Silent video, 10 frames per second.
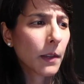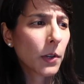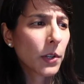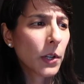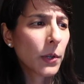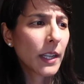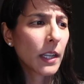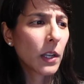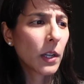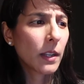I've got a note
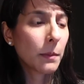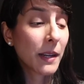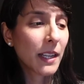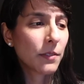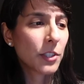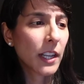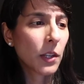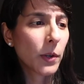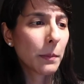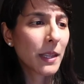here, early part of
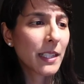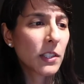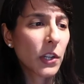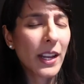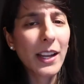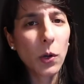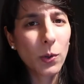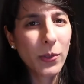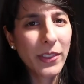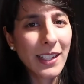January, please donate
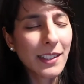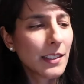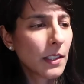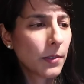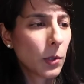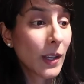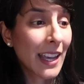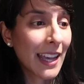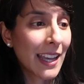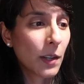old things if you
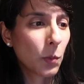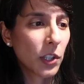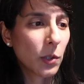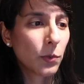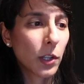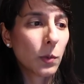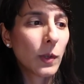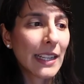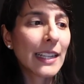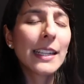can, what you don't
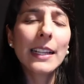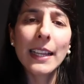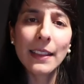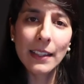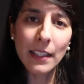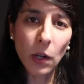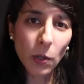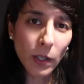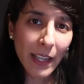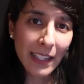need. Get the
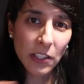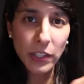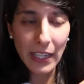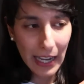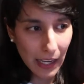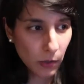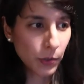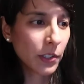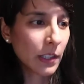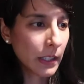old energy
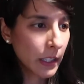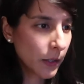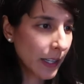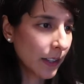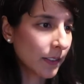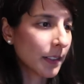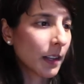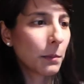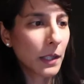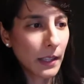out, clear out,
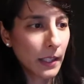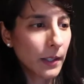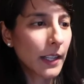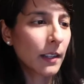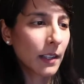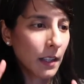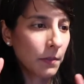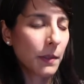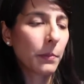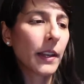time to clear out,
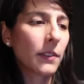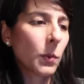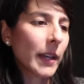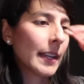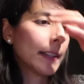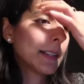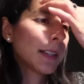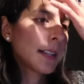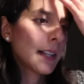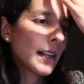give some things away.
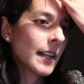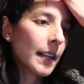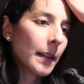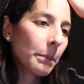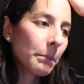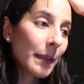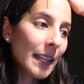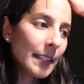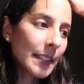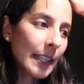Uh,
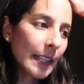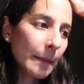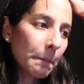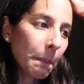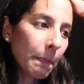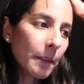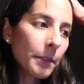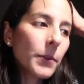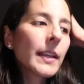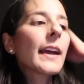meditate
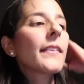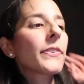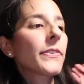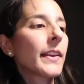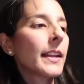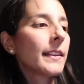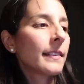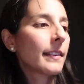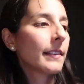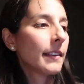if you can,
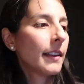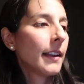setting